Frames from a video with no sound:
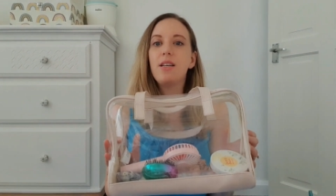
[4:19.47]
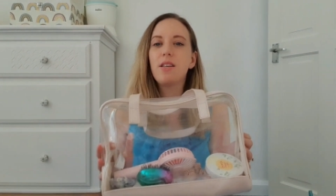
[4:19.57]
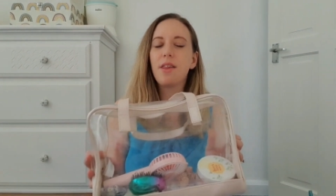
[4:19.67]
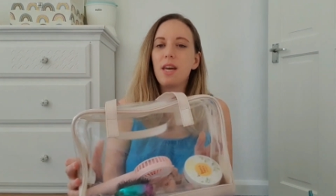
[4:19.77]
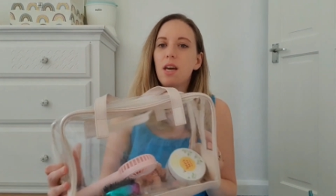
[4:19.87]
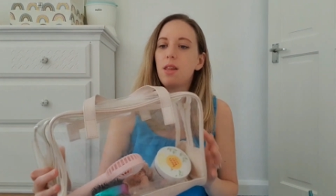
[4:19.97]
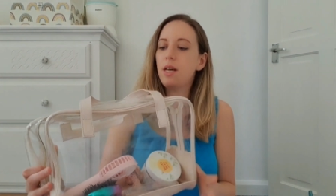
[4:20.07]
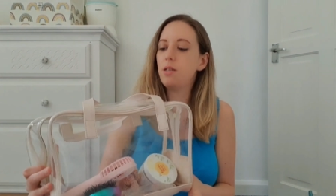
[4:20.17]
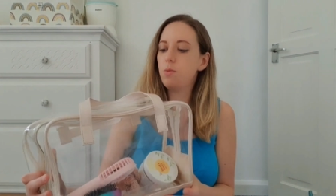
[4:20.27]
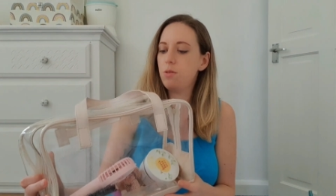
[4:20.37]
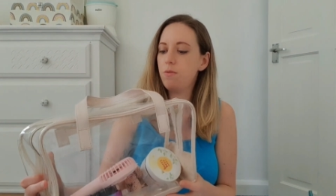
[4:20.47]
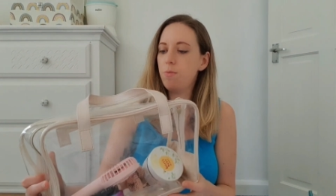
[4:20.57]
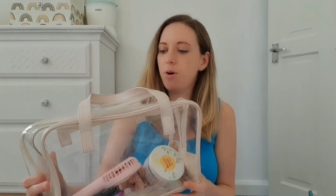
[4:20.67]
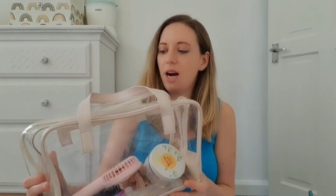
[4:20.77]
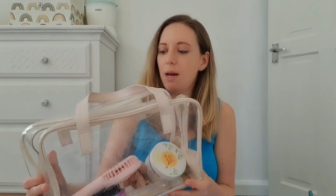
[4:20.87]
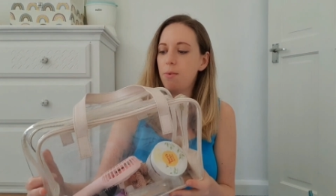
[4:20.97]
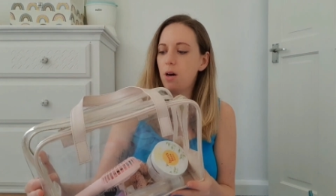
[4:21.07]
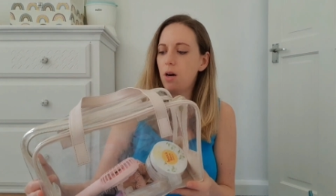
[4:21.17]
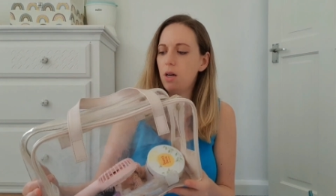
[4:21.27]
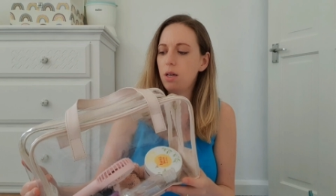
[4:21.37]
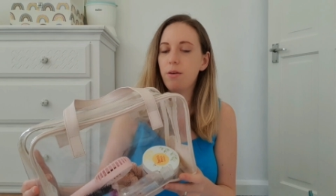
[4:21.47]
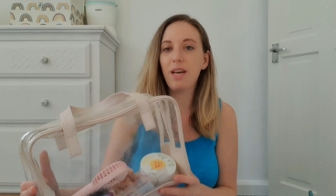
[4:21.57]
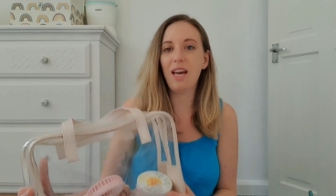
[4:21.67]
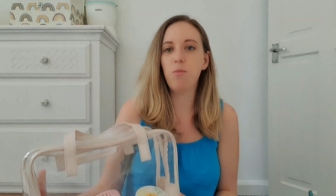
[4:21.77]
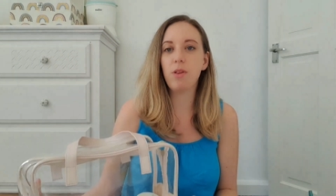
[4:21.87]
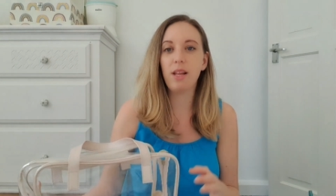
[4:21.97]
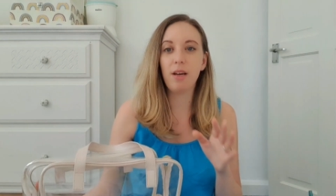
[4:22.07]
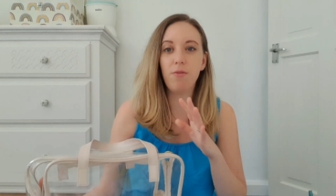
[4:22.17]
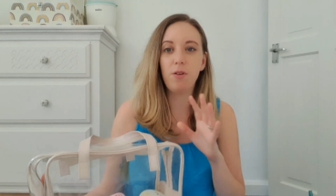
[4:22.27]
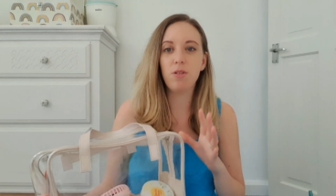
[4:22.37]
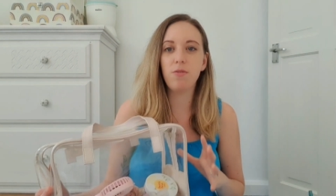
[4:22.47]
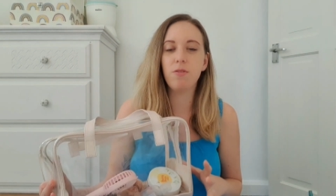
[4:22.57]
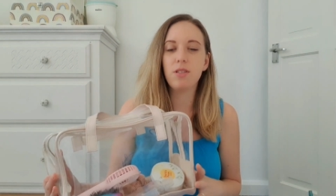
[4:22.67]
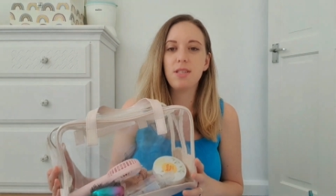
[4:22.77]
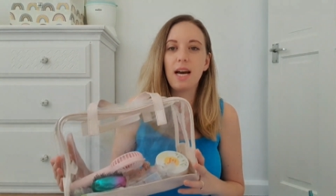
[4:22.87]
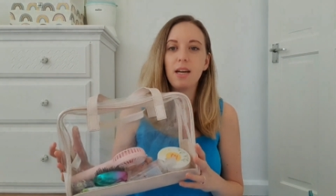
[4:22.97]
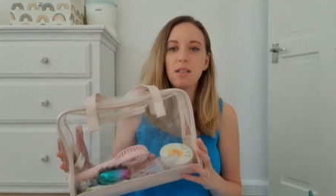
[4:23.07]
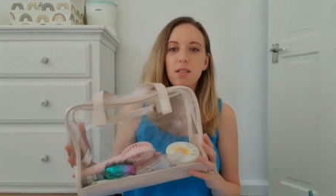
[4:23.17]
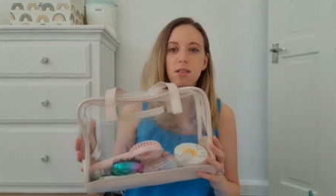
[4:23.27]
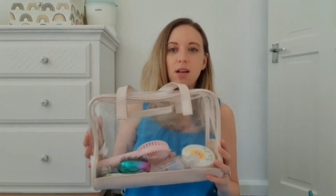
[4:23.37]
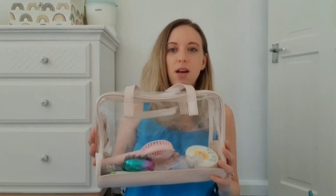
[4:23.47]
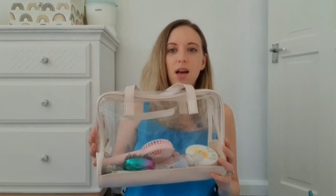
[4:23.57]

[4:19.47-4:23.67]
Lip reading: I think this was from Primark. It came with like a few different sets.